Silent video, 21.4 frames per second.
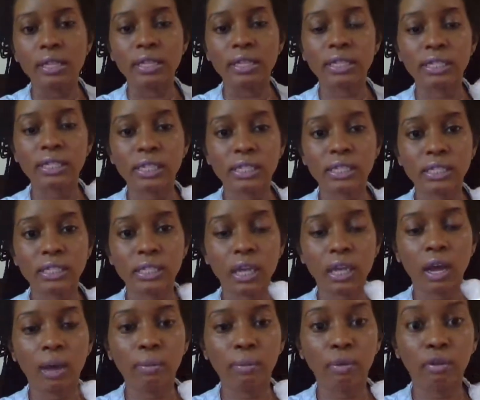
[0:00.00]
This is
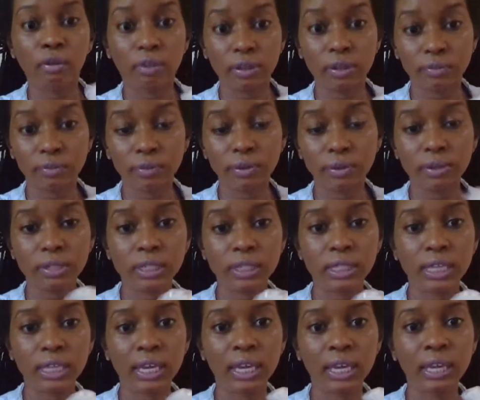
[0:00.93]
um, great for your
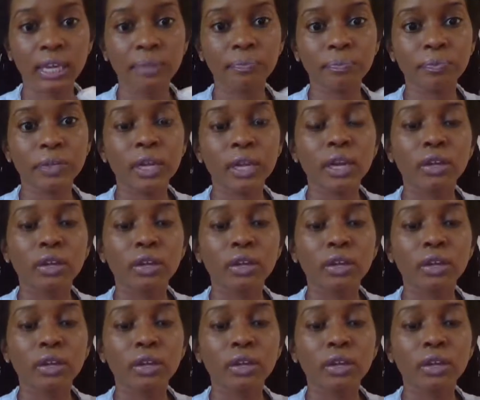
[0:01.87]
skin.